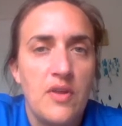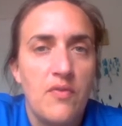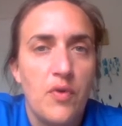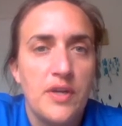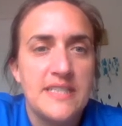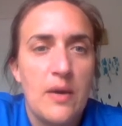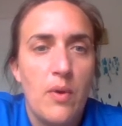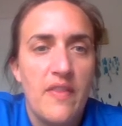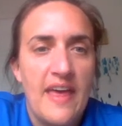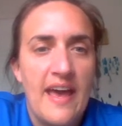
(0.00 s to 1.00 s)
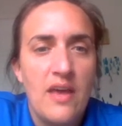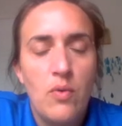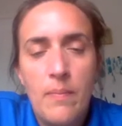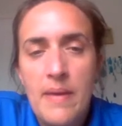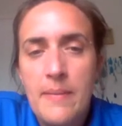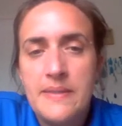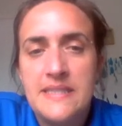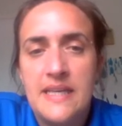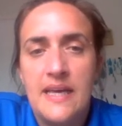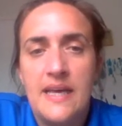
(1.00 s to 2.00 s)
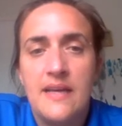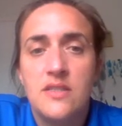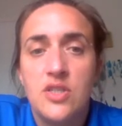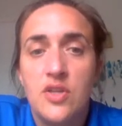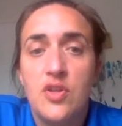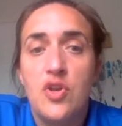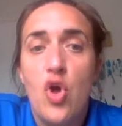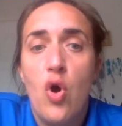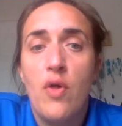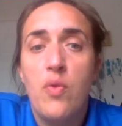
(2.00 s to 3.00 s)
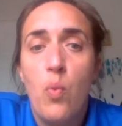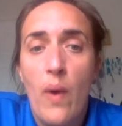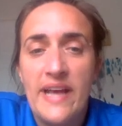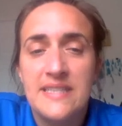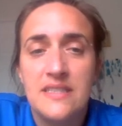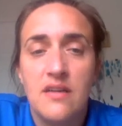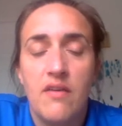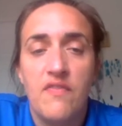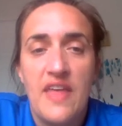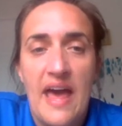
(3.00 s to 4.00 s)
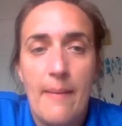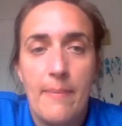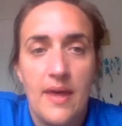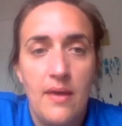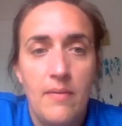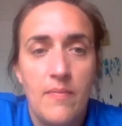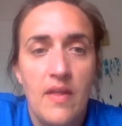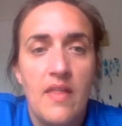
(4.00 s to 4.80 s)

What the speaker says: you've worked out what they are, you would maybe say to the northwest of the abbey